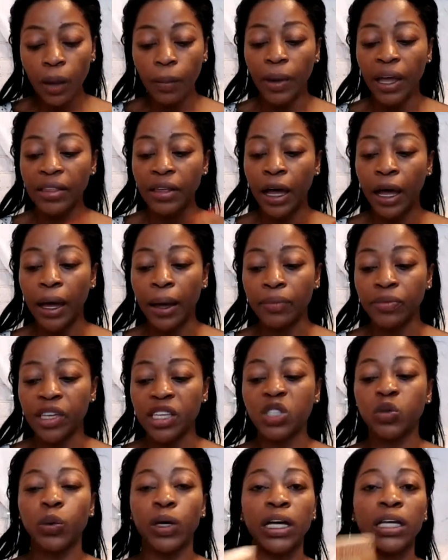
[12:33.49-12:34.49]
But uh,
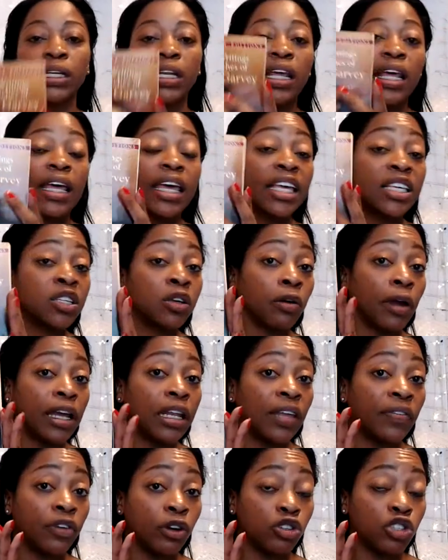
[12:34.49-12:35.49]
this one is
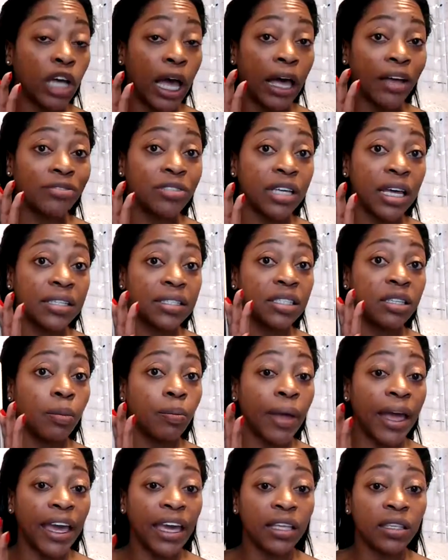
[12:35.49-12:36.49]
great if your child does
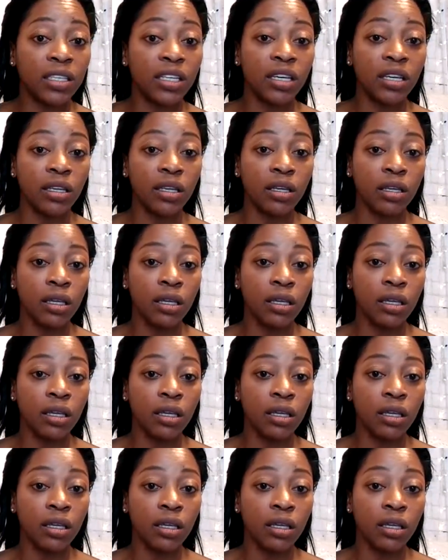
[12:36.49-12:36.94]
debate